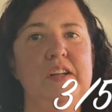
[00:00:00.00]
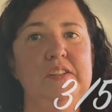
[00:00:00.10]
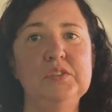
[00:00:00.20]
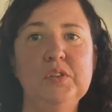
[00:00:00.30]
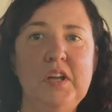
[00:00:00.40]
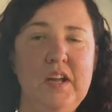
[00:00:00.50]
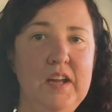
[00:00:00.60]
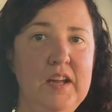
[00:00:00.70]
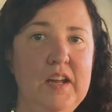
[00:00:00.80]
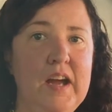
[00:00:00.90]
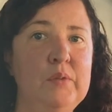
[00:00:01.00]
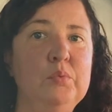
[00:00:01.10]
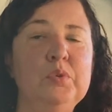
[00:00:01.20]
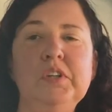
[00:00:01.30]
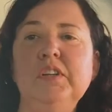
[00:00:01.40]
It's okay. I
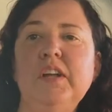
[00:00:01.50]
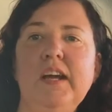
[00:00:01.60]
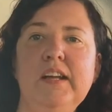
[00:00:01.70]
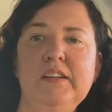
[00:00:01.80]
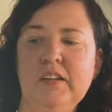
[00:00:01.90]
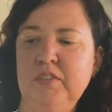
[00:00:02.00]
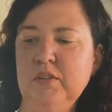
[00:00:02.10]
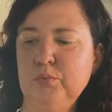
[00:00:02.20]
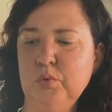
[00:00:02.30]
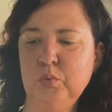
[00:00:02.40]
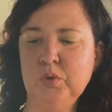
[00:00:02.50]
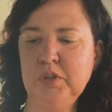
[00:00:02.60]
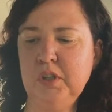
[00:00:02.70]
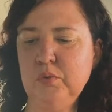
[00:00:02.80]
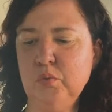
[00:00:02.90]
really like, if you
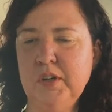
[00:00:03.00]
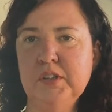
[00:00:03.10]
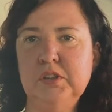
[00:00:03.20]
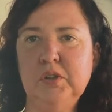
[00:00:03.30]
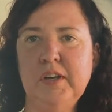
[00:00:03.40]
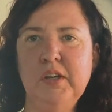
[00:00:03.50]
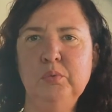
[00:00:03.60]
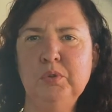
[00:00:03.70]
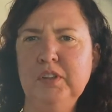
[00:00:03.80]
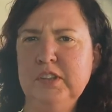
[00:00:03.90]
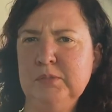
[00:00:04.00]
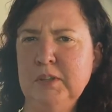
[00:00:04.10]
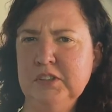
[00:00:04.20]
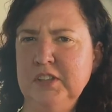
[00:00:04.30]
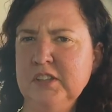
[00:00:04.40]
really want to try a really good
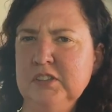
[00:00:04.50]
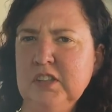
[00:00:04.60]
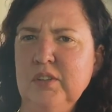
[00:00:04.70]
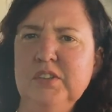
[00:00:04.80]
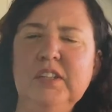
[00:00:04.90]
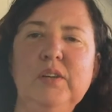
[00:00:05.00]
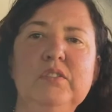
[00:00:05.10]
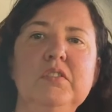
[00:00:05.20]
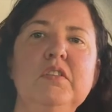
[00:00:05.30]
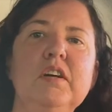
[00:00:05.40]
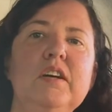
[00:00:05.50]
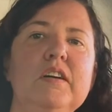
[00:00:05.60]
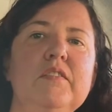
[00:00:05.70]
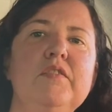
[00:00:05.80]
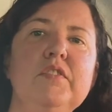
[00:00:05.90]
spicy chicken sandwich, I
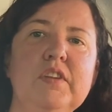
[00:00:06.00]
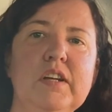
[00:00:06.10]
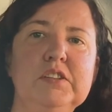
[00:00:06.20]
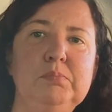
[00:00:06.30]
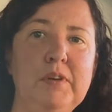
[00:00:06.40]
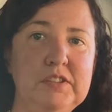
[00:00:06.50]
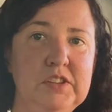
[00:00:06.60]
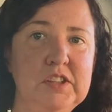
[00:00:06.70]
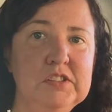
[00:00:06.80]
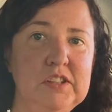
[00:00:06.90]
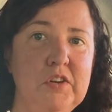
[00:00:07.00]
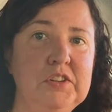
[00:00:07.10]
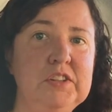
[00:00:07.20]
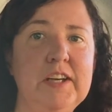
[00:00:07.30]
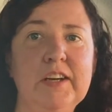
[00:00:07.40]
love the spicy chicken
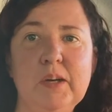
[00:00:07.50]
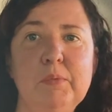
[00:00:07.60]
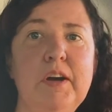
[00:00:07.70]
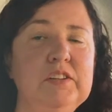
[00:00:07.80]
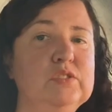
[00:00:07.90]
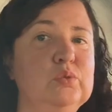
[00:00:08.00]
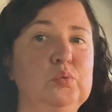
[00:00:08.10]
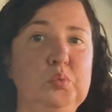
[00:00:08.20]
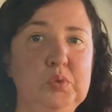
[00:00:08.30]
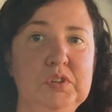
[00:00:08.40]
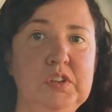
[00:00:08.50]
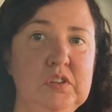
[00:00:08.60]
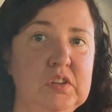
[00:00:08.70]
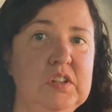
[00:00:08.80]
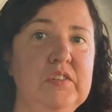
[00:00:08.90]
sandwich at Jack in the Box. It's really
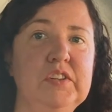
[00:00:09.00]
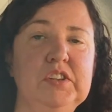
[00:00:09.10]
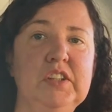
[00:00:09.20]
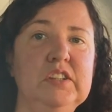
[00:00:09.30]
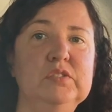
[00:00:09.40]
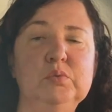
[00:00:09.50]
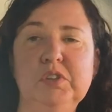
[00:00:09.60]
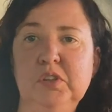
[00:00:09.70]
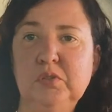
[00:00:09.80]
good and the chicken's really